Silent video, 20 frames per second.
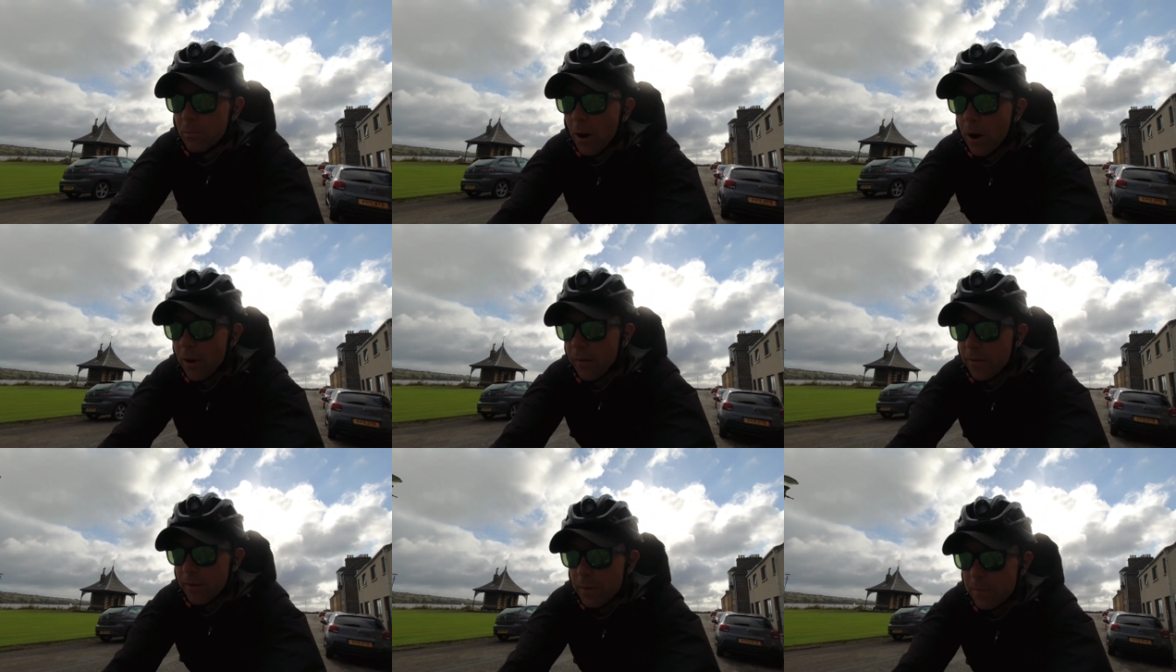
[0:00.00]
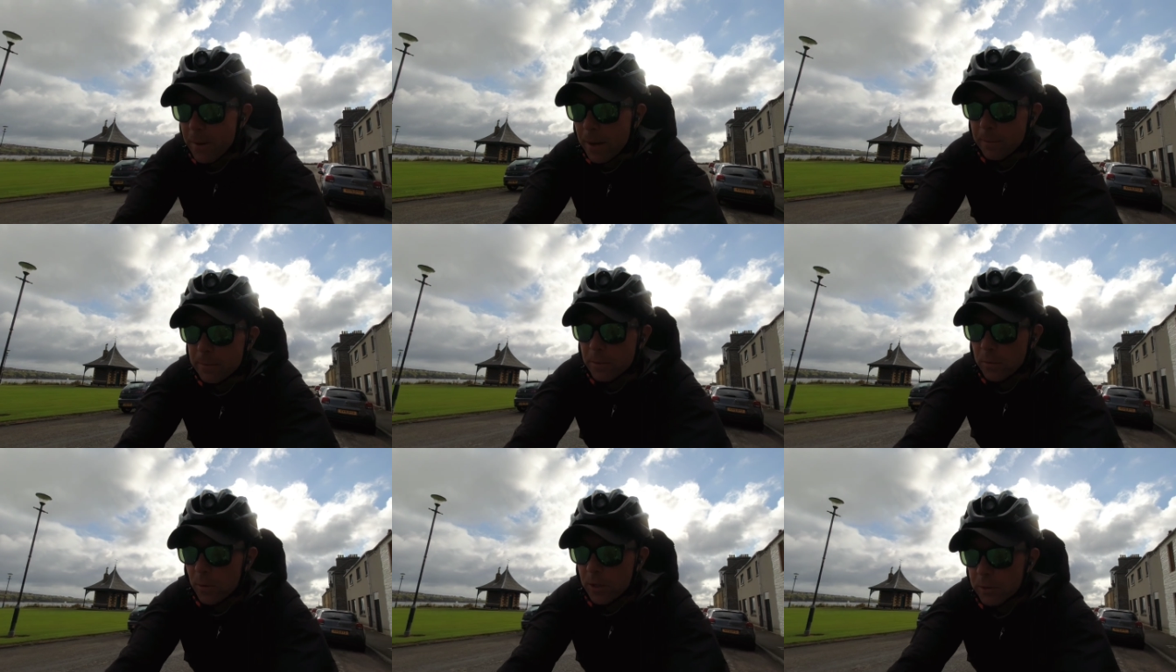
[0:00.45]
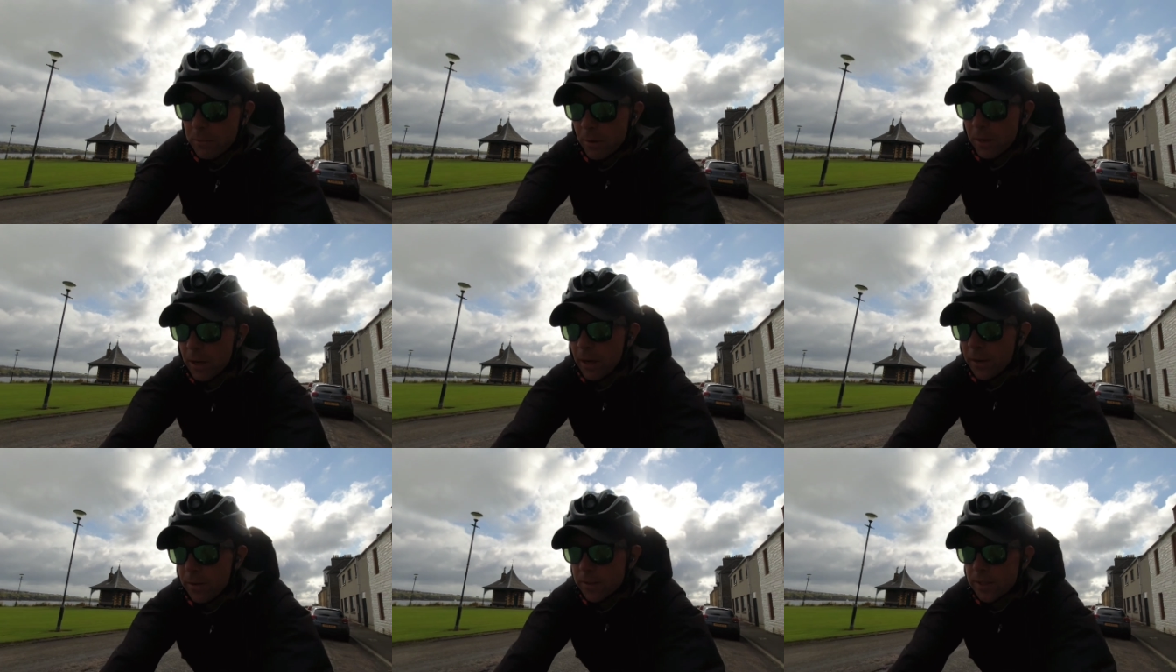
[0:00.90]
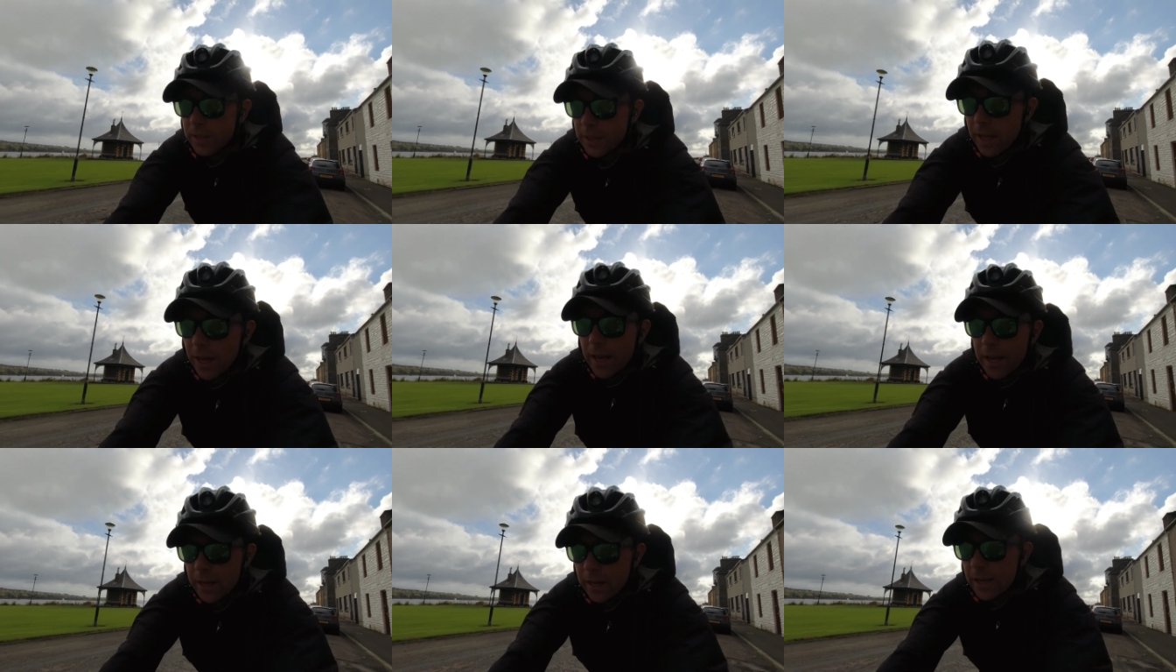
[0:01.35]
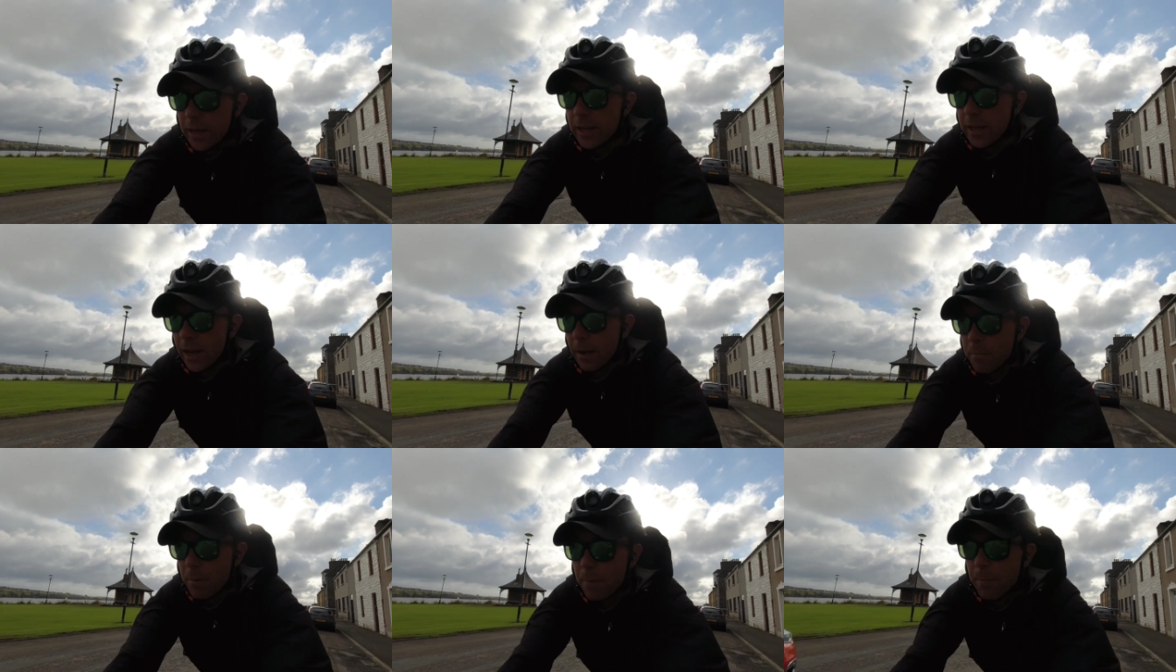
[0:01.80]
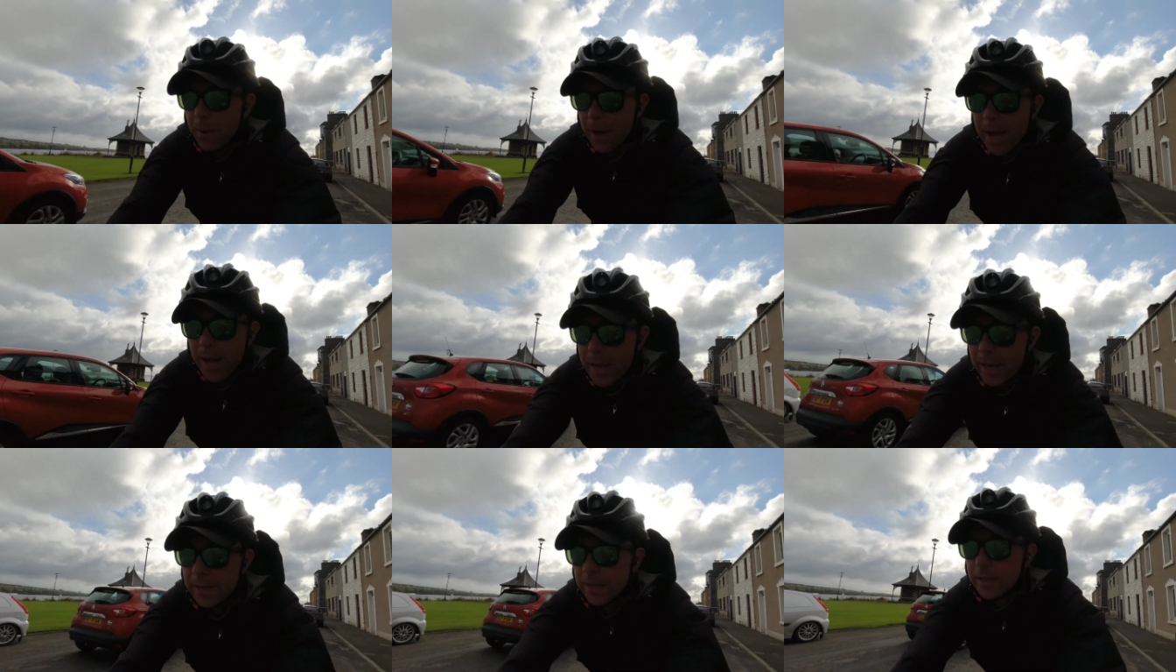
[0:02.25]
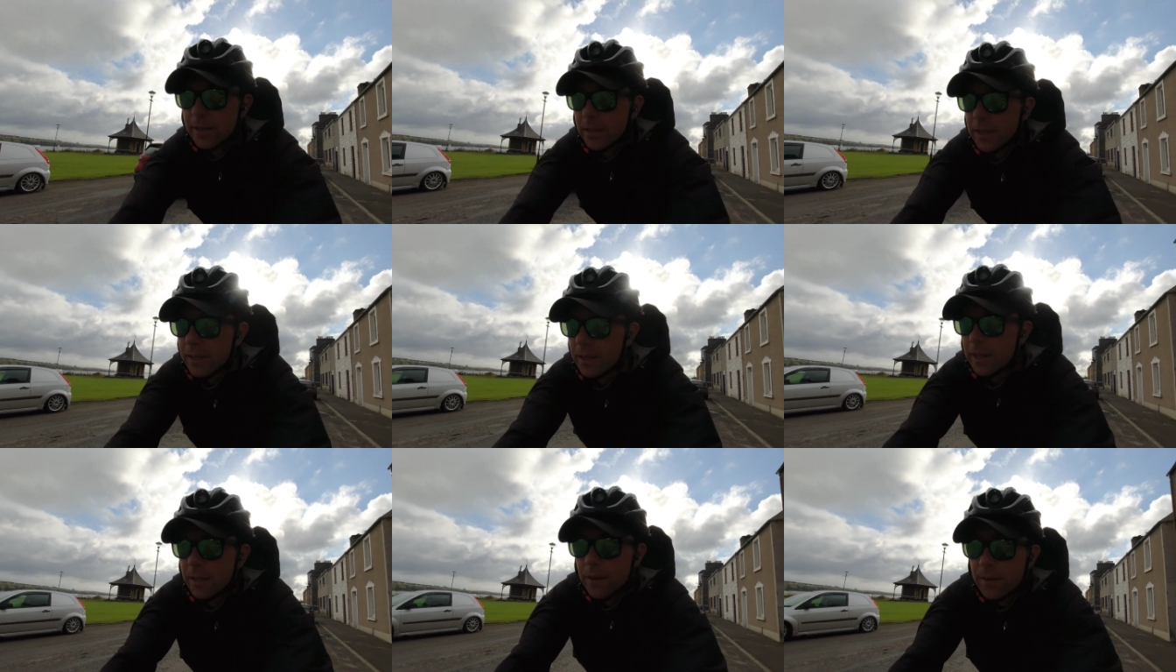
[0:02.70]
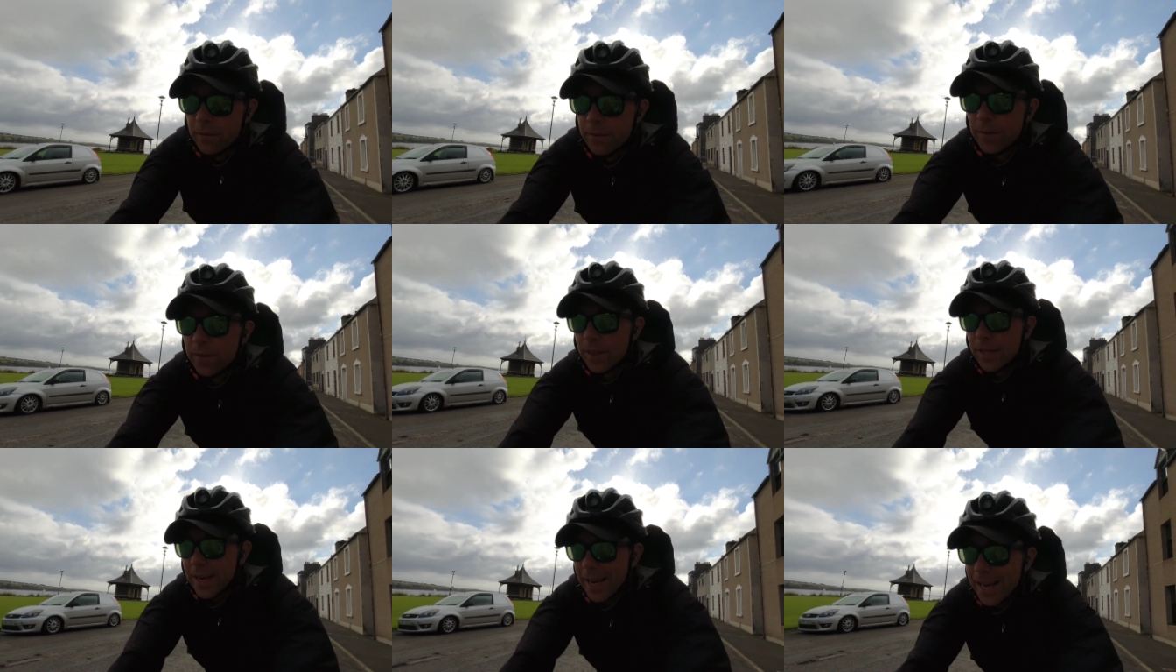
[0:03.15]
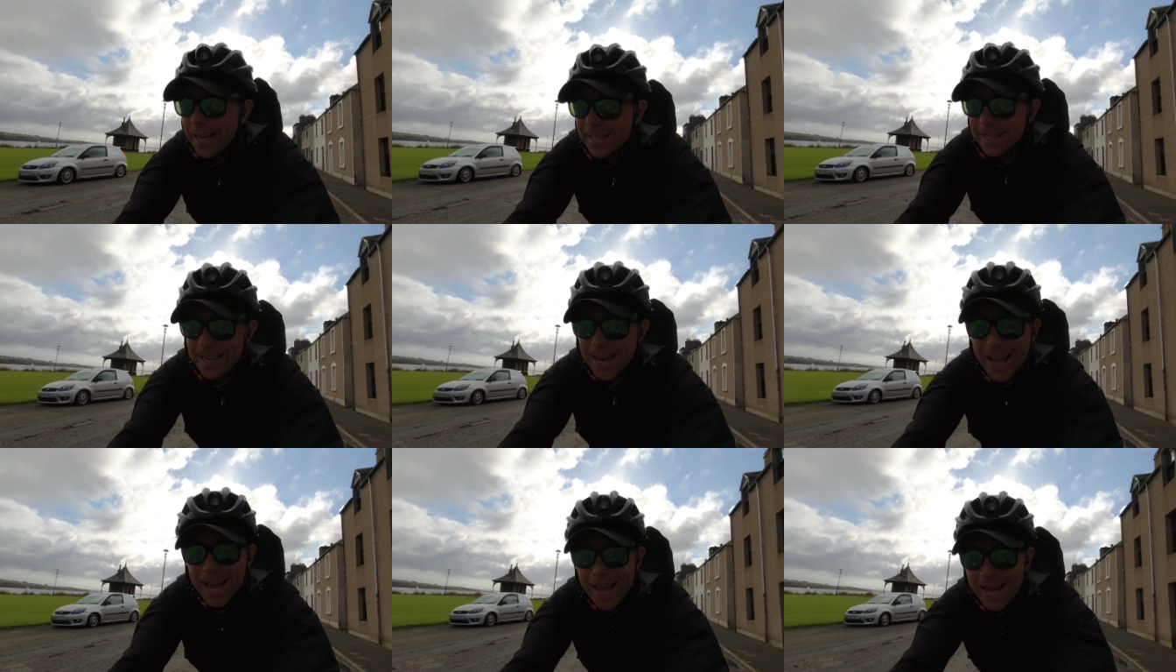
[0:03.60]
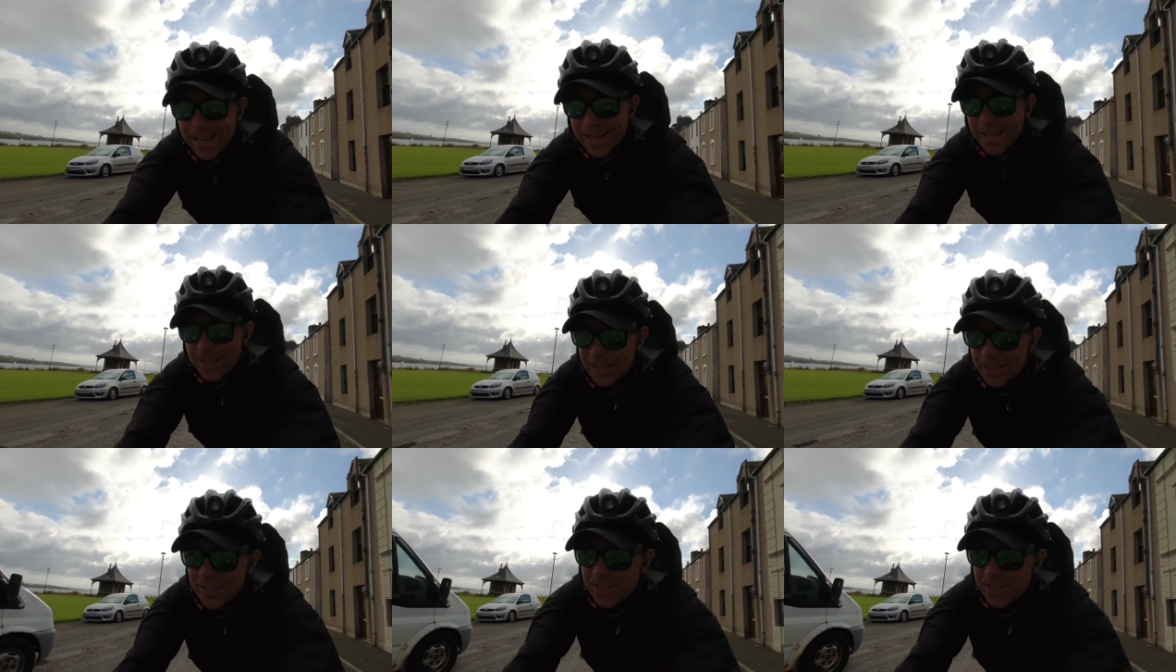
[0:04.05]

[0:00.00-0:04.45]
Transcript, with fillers: hopefully be able to wash my clothes today and get prepared for the next leg.